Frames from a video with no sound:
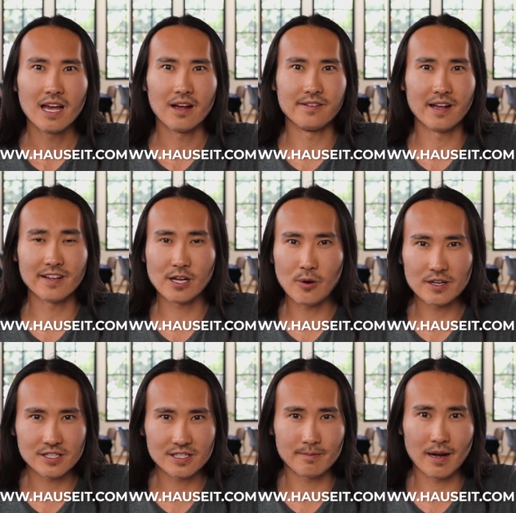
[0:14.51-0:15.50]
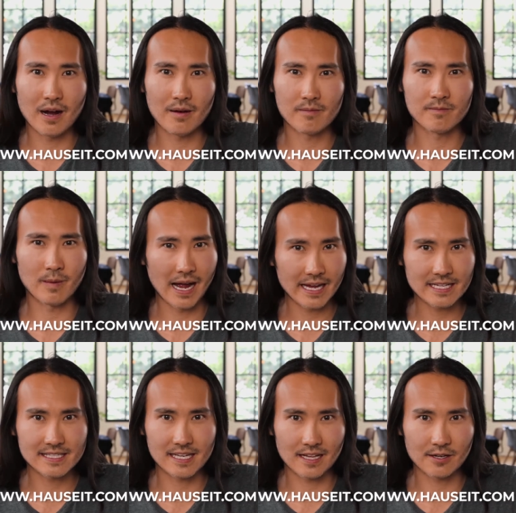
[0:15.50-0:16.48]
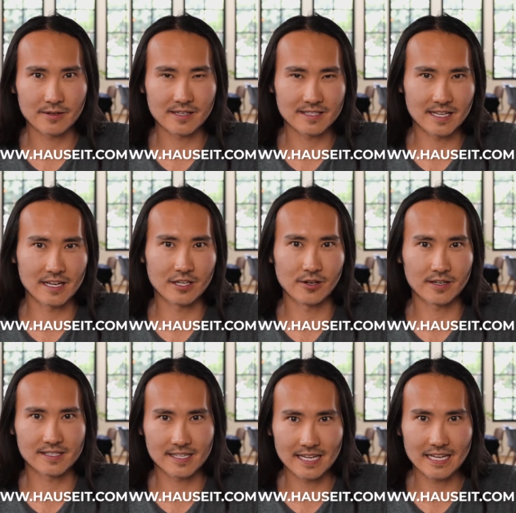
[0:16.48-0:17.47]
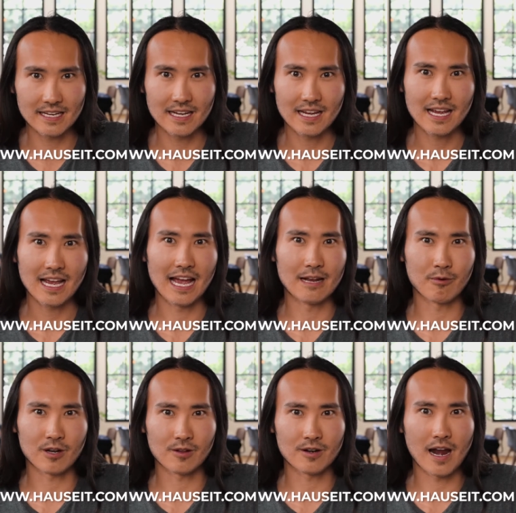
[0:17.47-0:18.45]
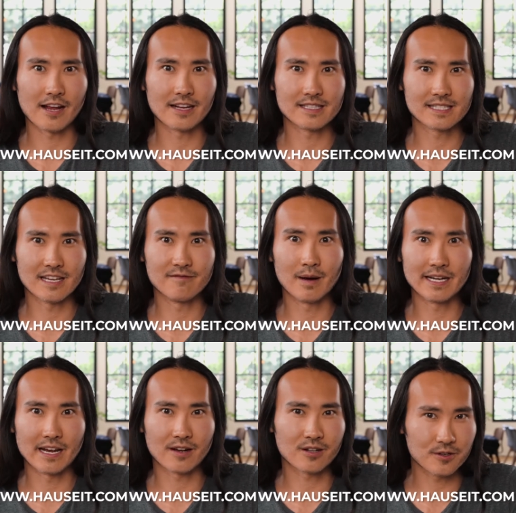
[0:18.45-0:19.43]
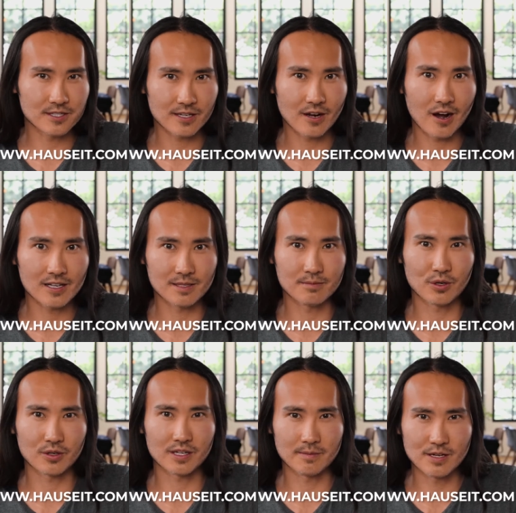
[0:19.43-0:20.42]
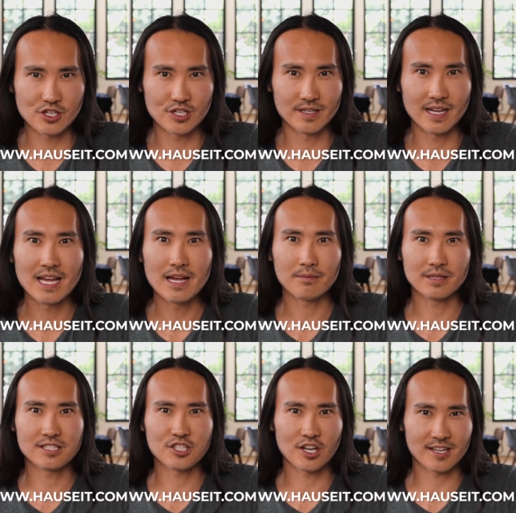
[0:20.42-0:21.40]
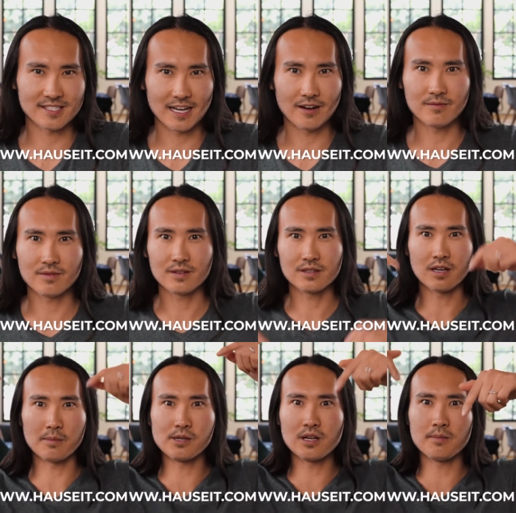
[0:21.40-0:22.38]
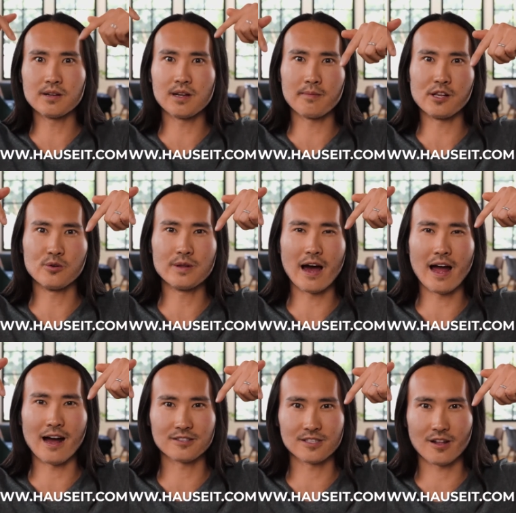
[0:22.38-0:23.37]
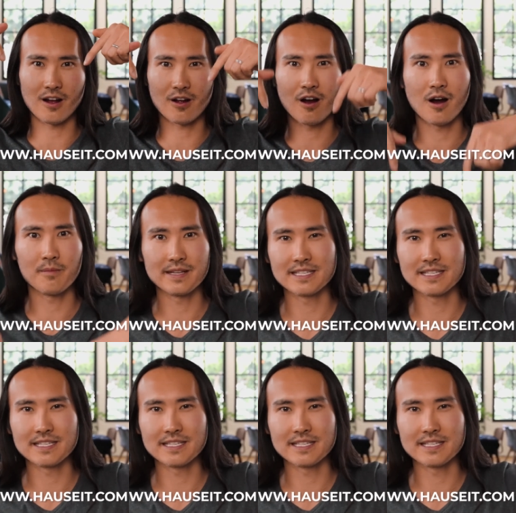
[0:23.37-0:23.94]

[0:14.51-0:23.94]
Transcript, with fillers: If you have any questions about buying and selling real estate in New York City and want to learn how you can save money on closing costs and broker commission, please check us out www.hauseit.com.